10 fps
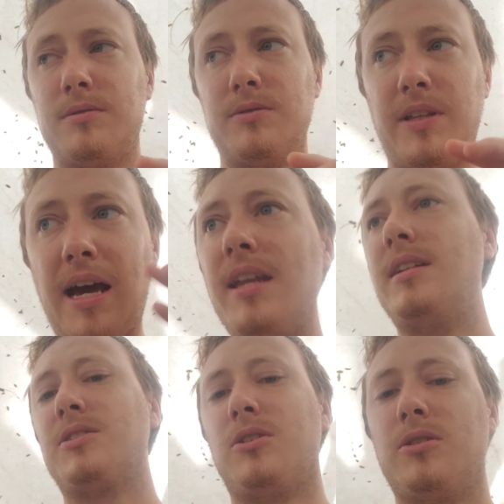that
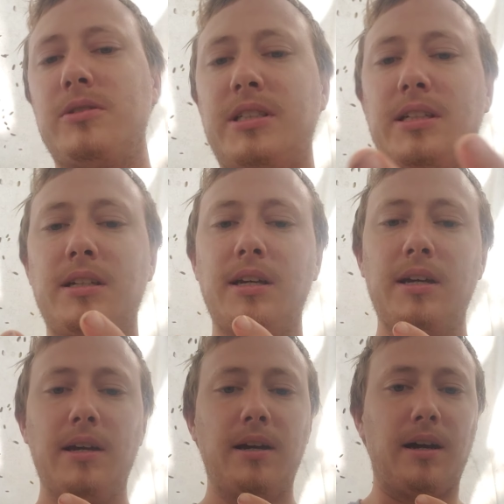is all the
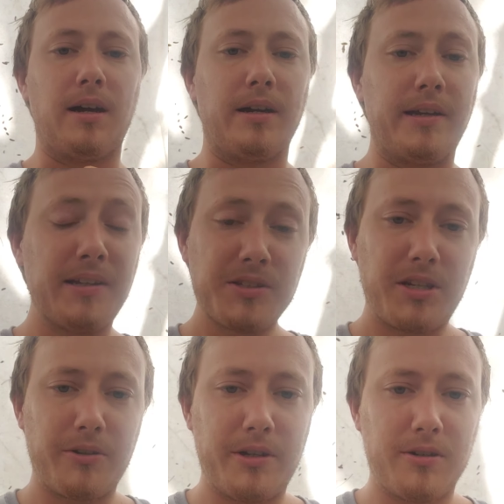
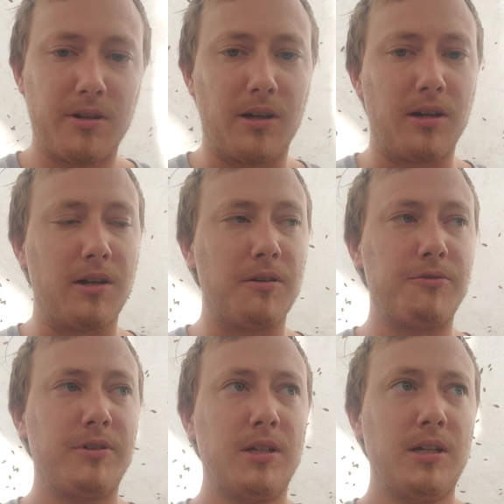interior
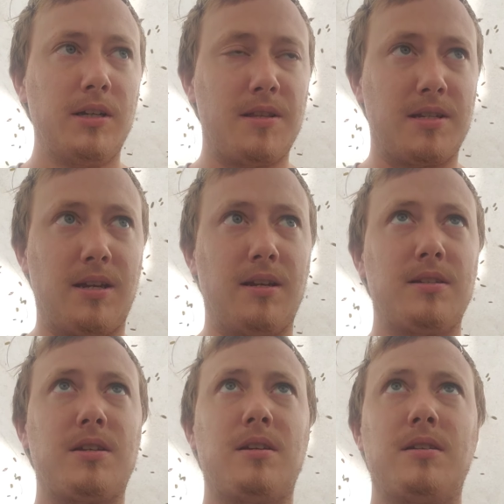of the
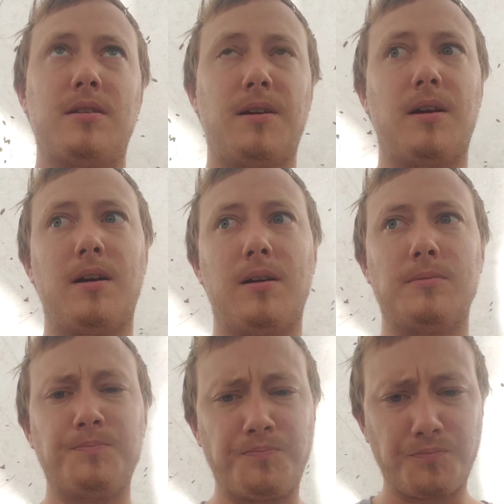tent. Now